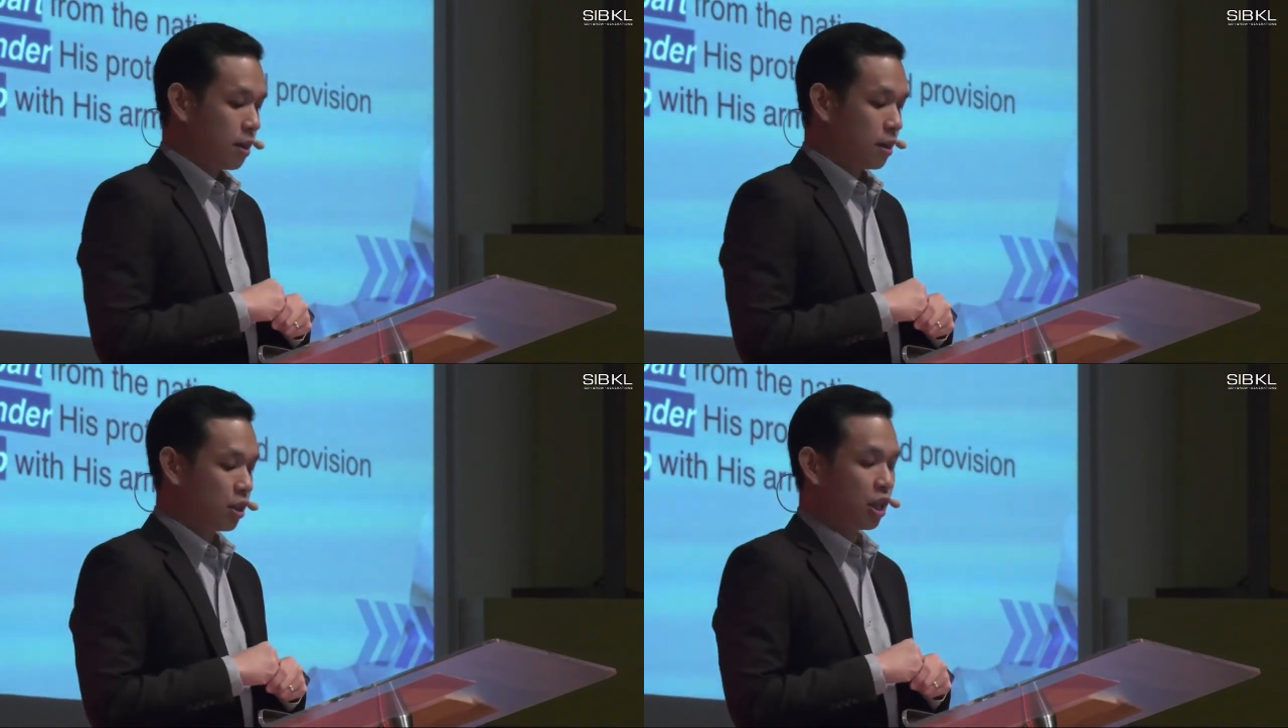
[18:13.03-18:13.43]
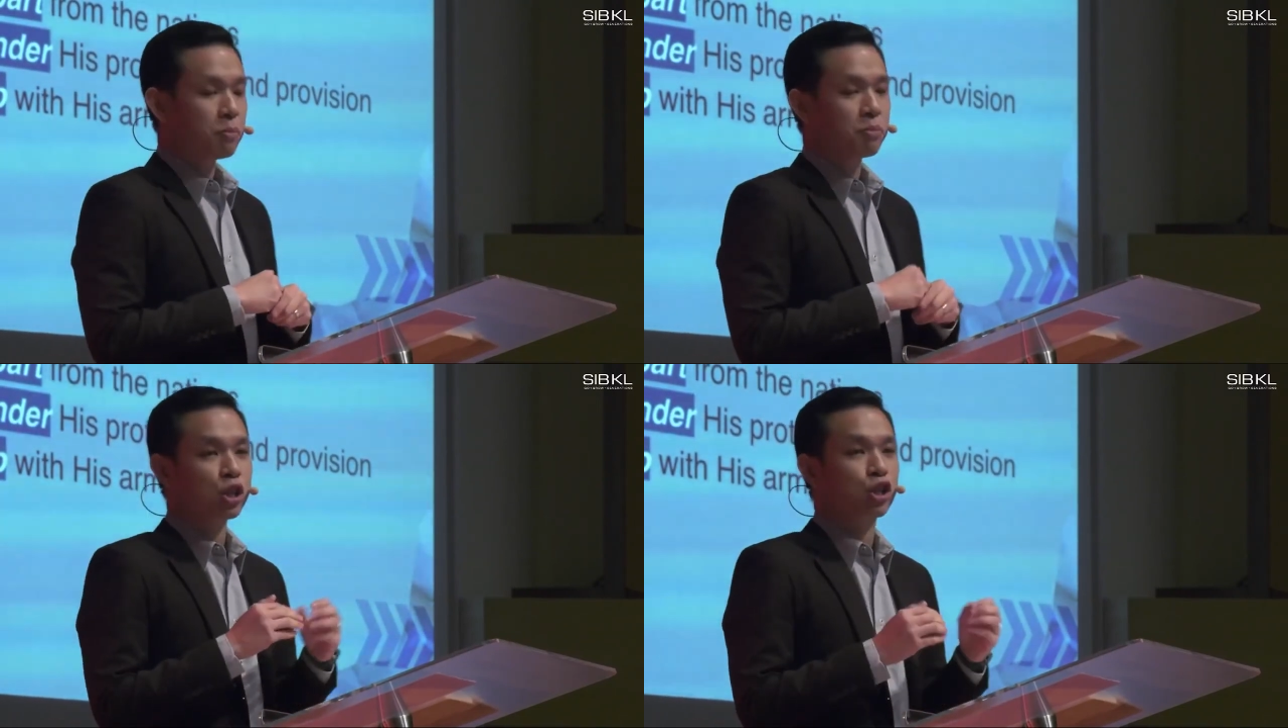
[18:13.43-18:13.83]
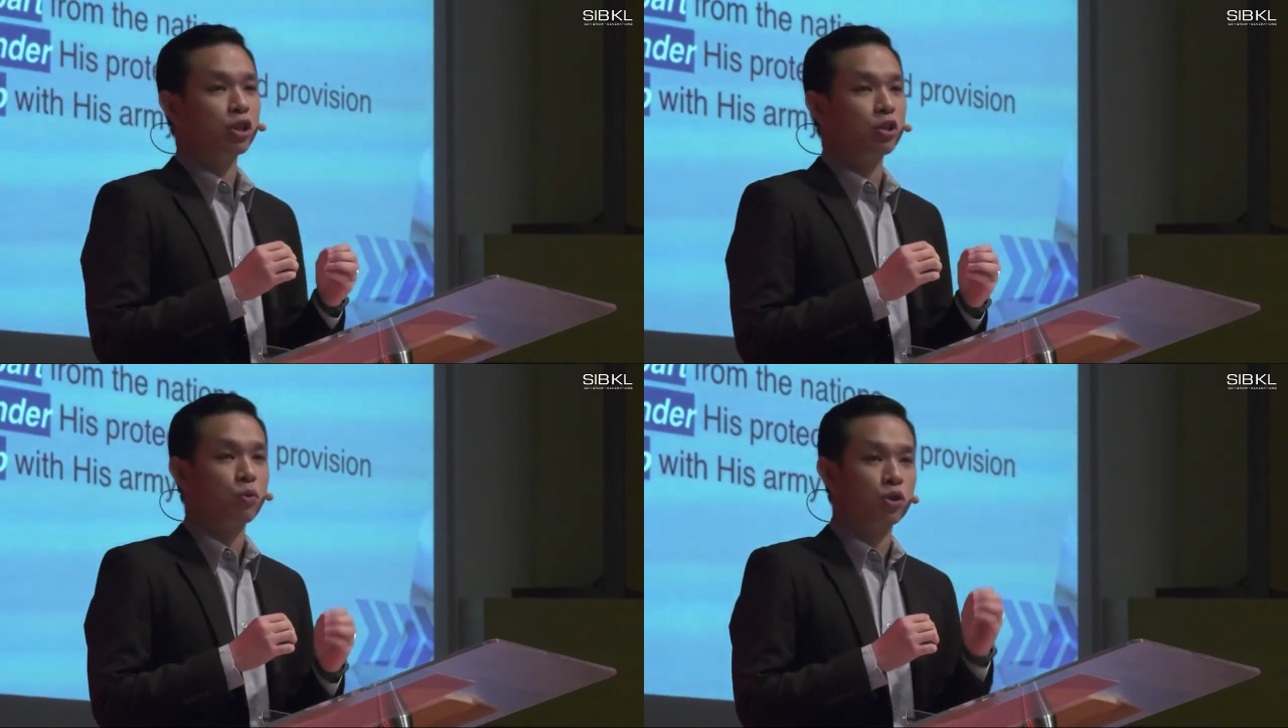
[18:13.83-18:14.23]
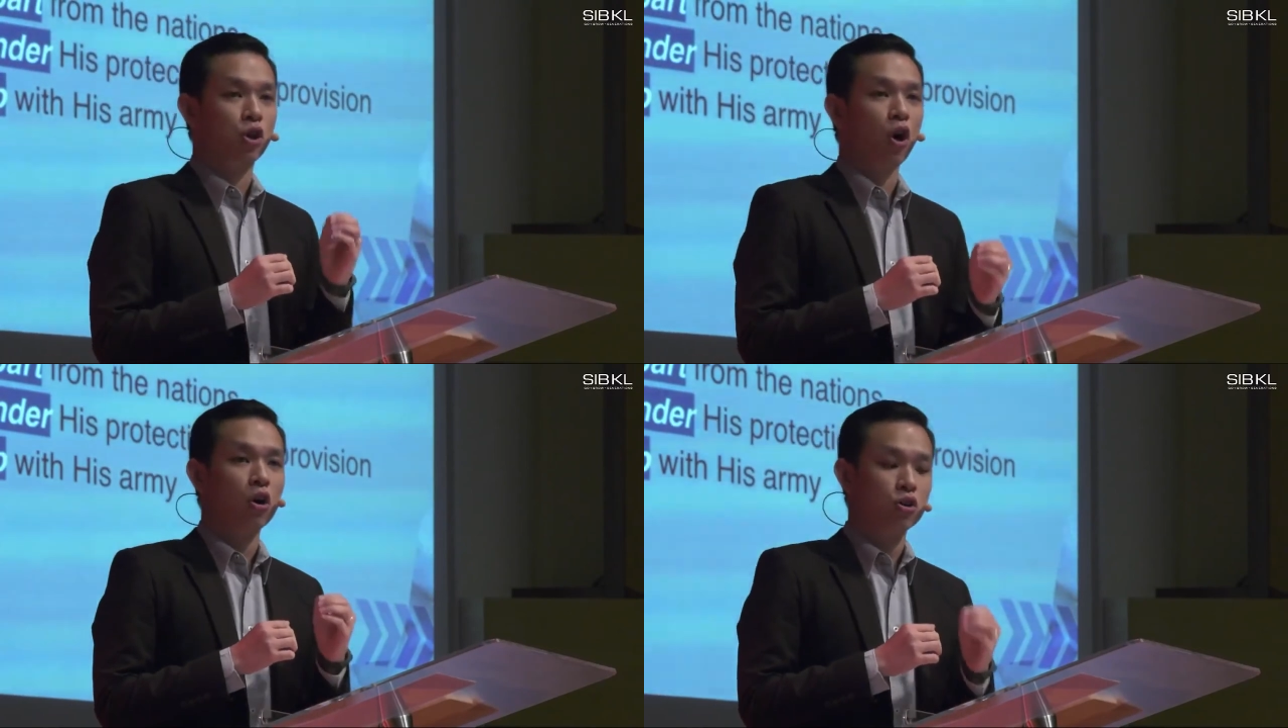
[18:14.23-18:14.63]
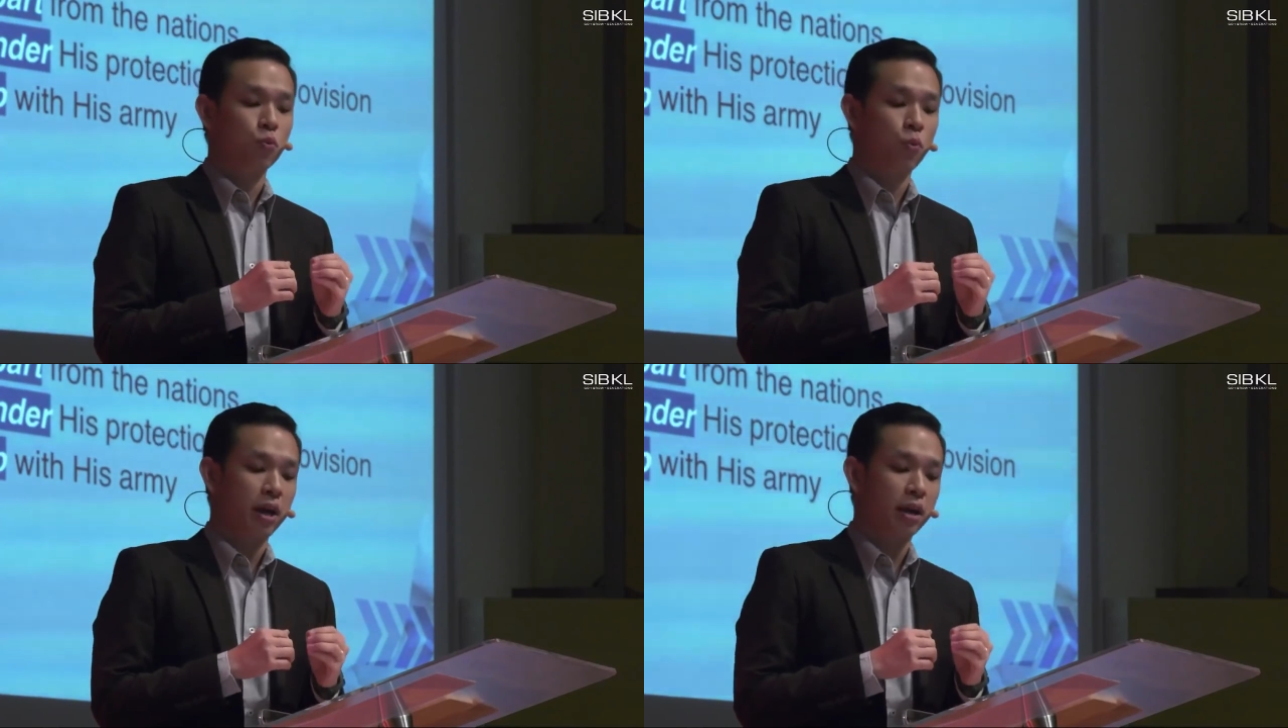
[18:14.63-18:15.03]
Circumcision was God's
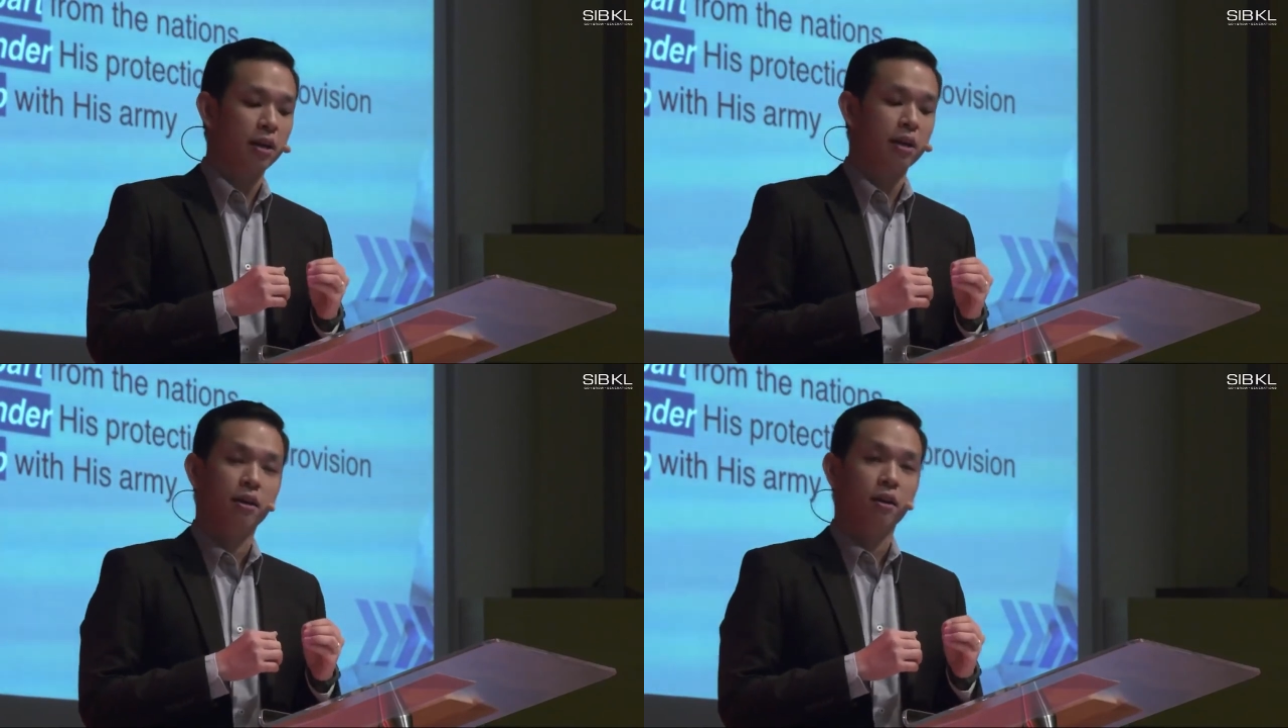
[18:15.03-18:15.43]
way